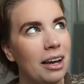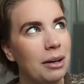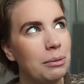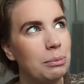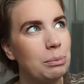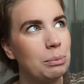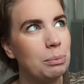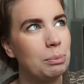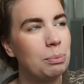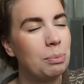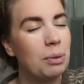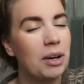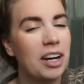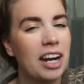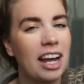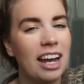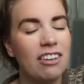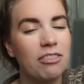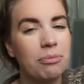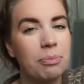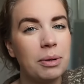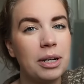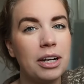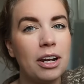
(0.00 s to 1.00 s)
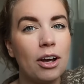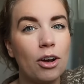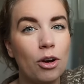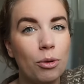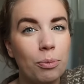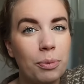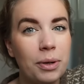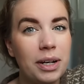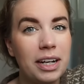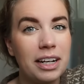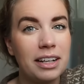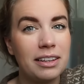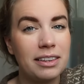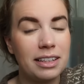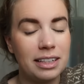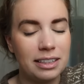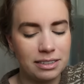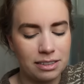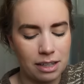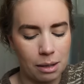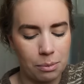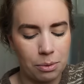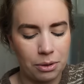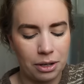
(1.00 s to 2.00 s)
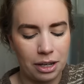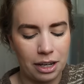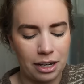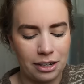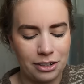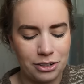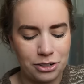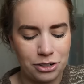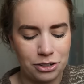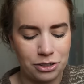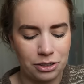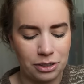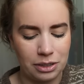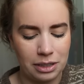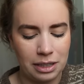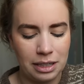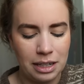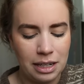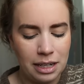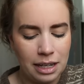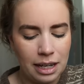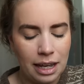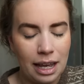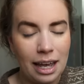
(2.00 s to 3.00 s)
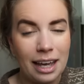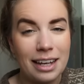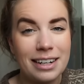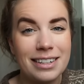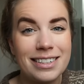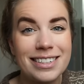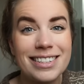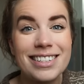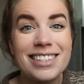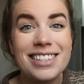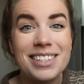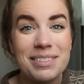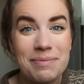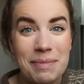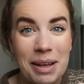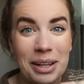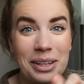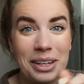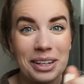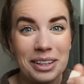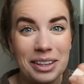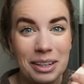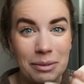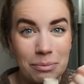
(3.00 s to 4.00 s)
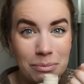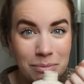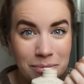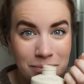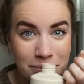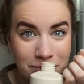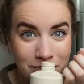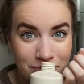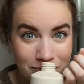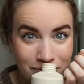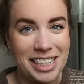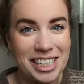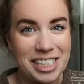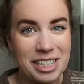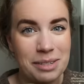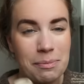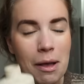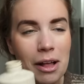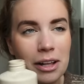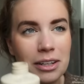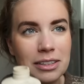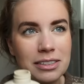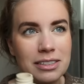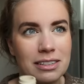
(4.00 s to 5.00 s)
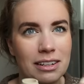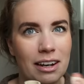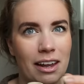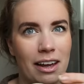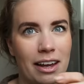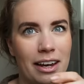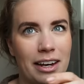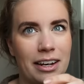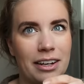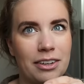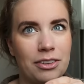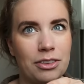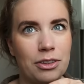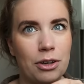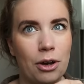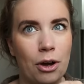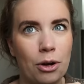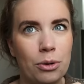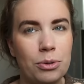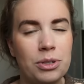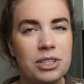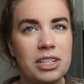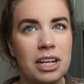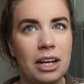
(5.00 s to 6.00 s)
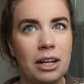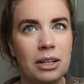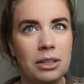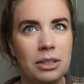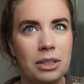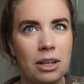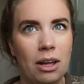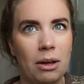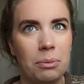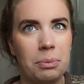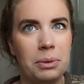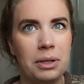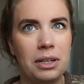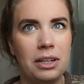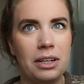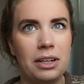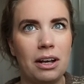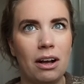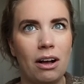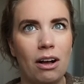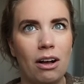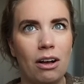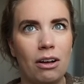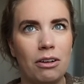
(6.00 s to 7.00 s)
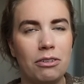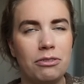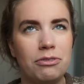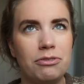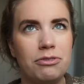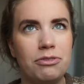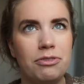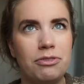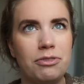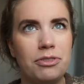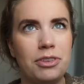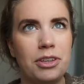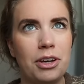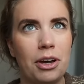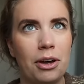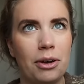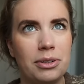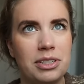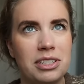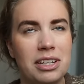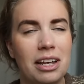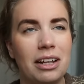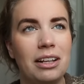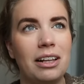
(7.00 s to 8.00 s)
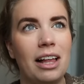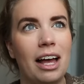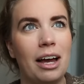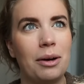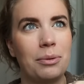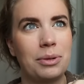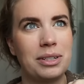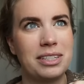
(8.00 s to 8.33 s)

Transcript: but I have been opening these up occasionally and just smelling them. This smells like the hotel lobby of the hotel I